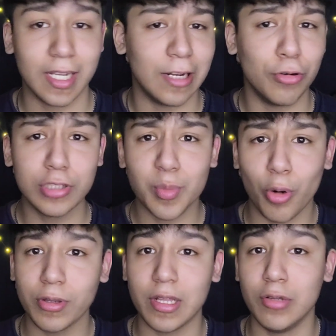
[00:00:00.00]
And who's
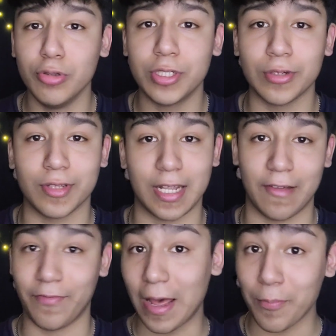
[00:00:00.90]
more delusional than
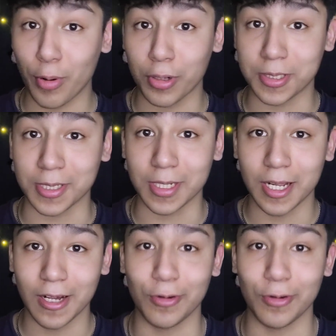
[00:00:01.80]
a fat person